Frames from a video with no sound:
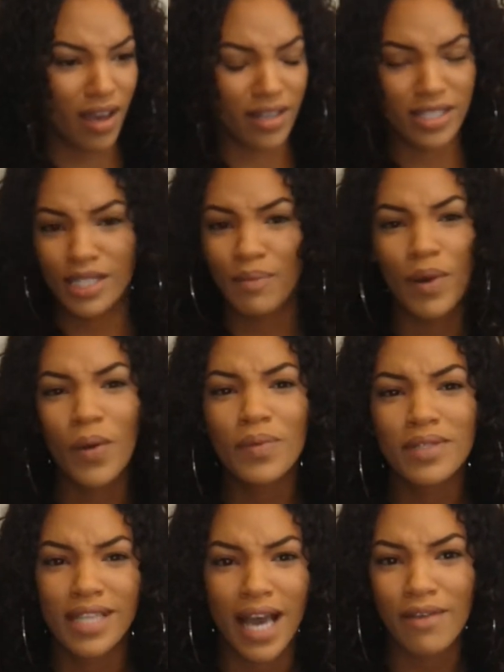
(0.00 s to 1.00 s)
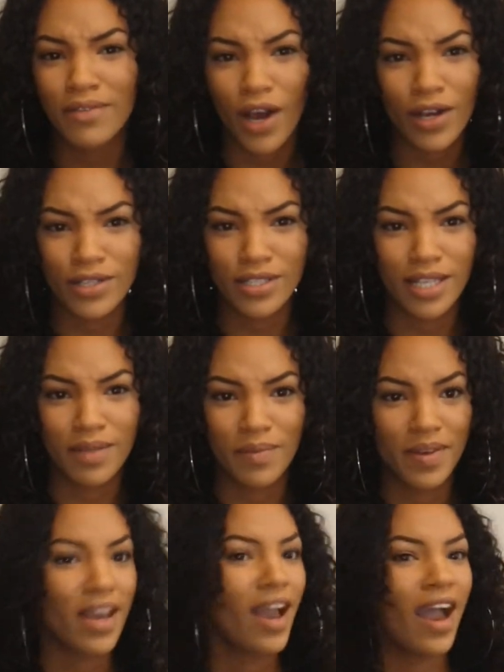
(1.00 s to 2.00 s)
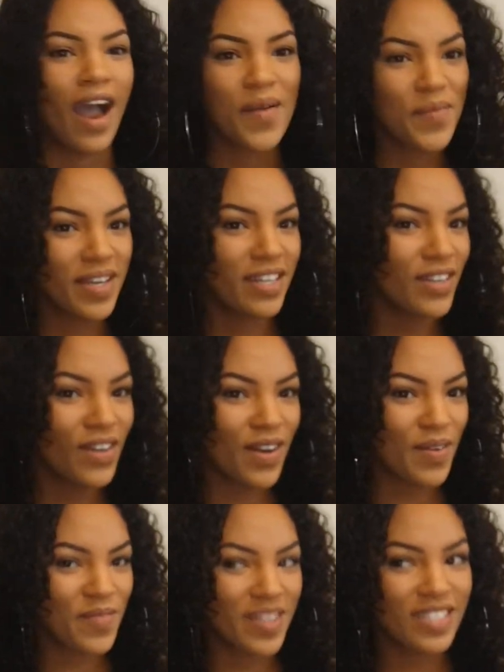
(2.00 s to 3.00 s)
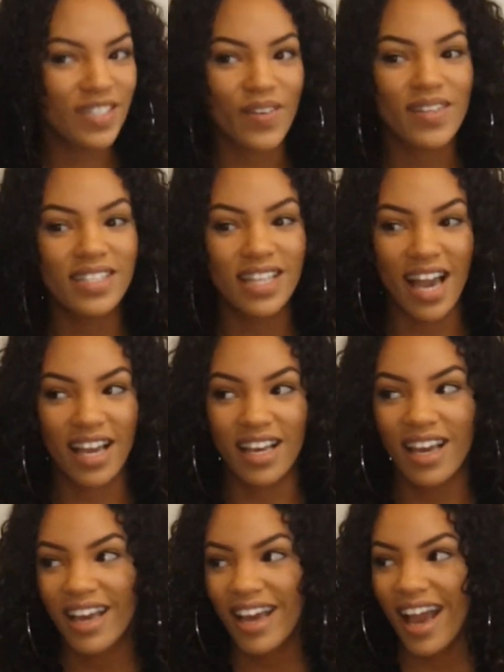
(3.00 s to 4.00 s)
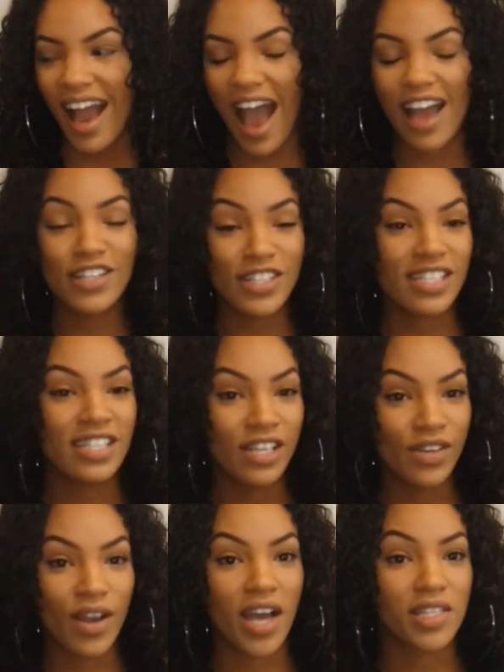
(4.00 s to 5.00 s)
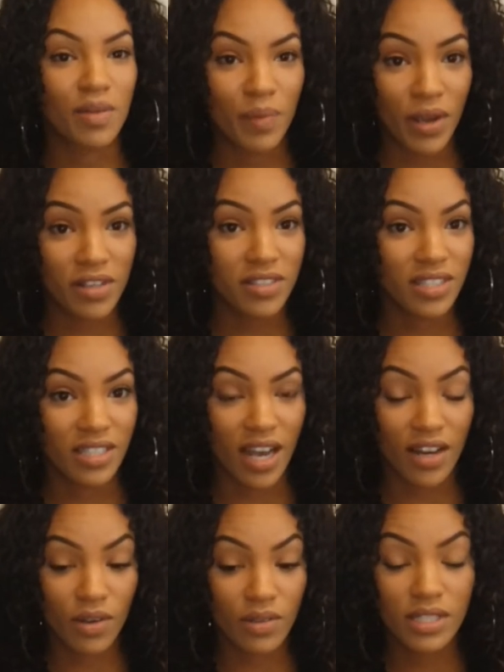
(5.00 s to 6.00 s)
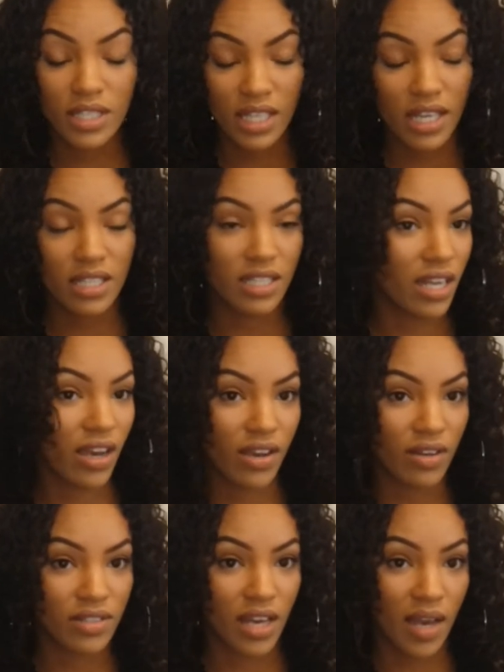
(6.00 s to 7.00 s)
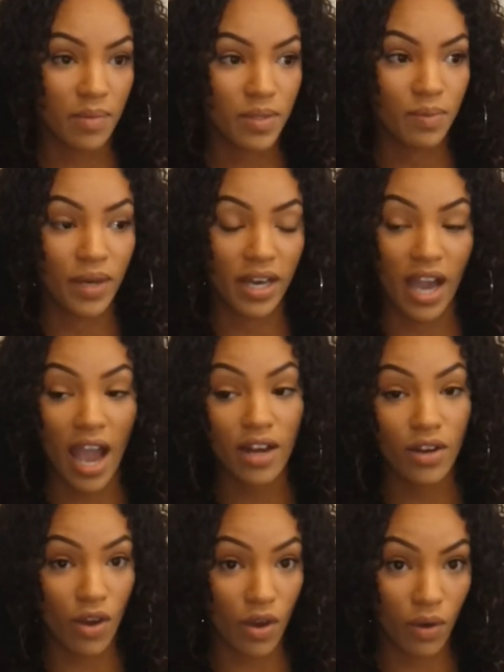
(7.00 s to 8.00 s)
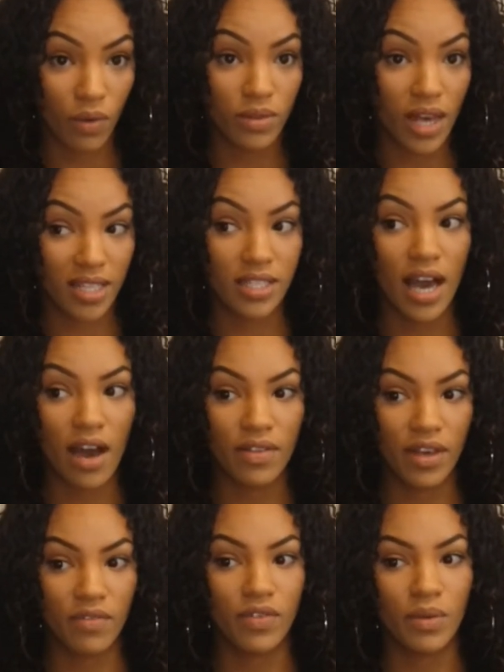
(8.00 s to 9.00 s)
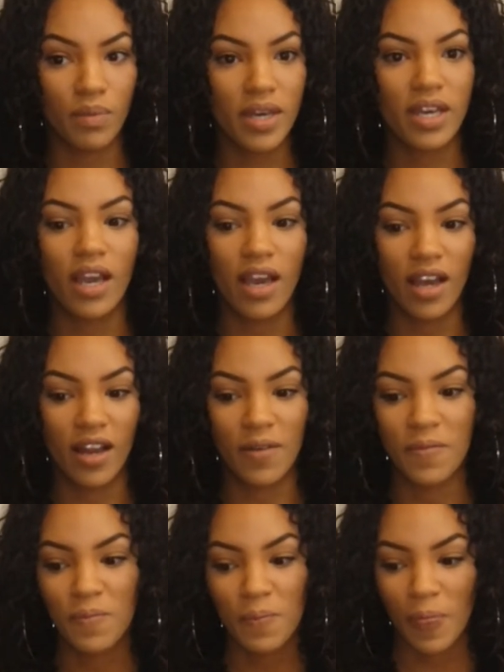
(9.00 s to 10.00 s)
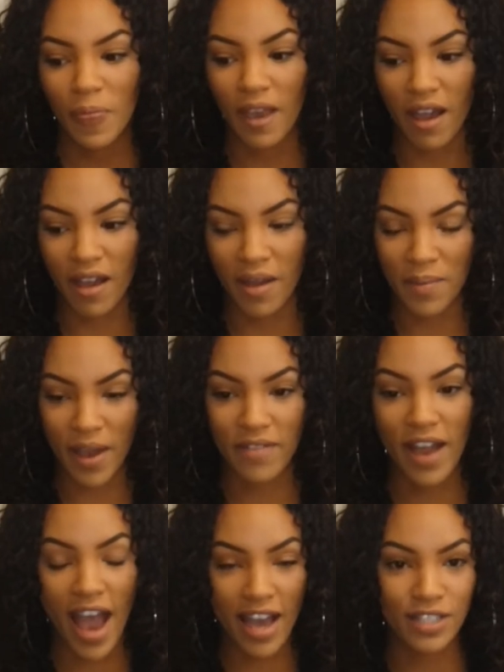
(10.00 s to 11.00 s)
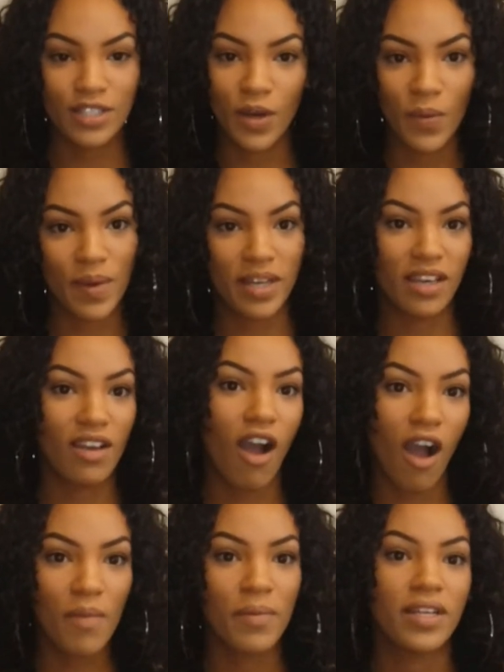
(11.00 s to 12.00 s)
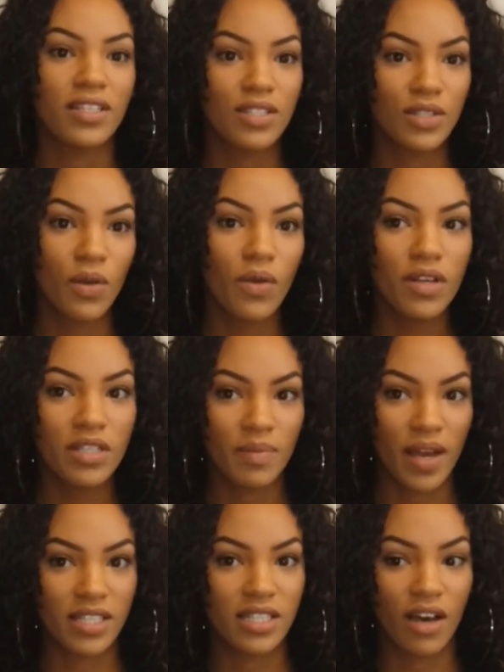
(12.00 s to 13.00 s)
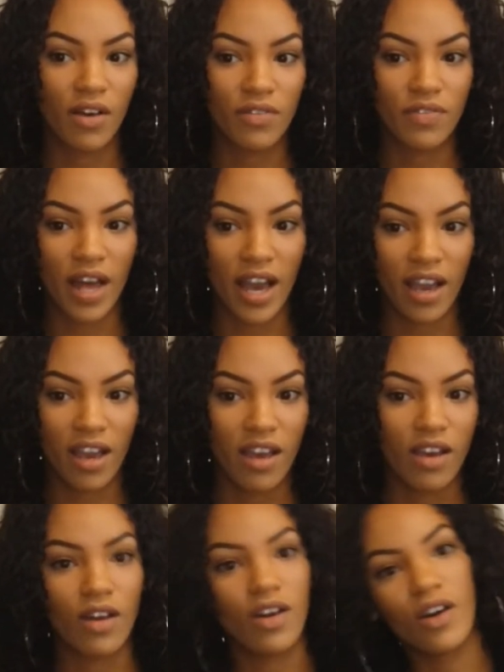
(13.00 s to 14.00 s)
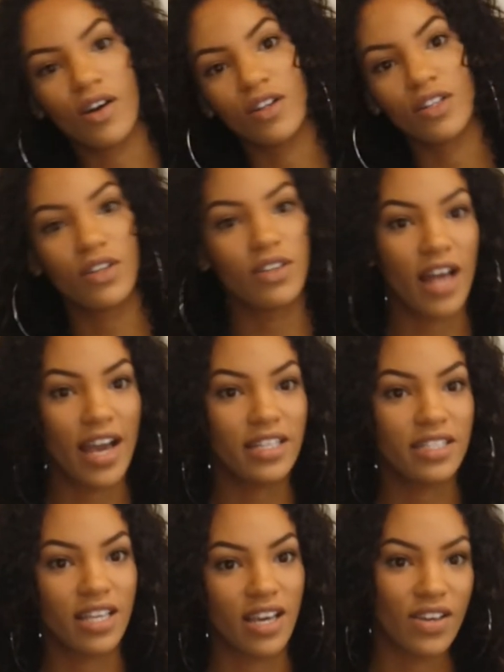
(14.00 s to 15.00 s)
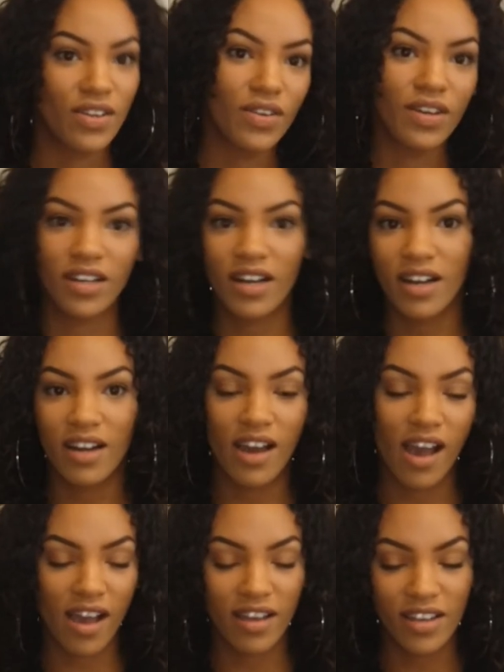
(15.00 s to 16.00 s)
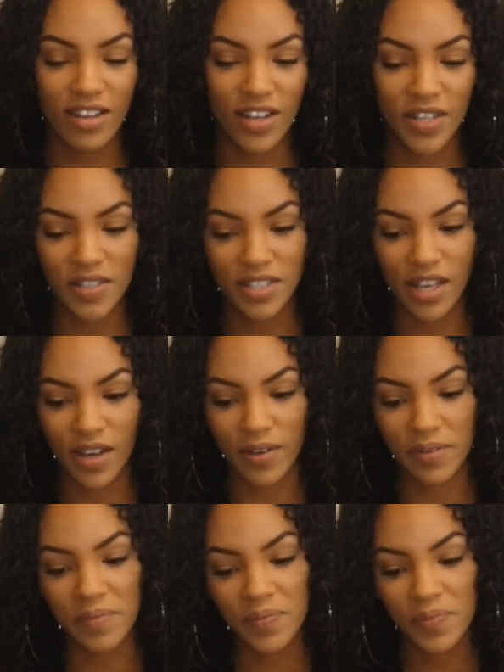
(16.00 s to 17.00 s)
Samoans that have darker skin than me. Mm-hmm. I mean, you know what I mean? Mm-hmm. So it's like, I just see you as a person. I don't see stereotypes, but I know that's how they view me. And I've had so many comments towards myself, like, oh, a little light skin, or da da da, you know? So.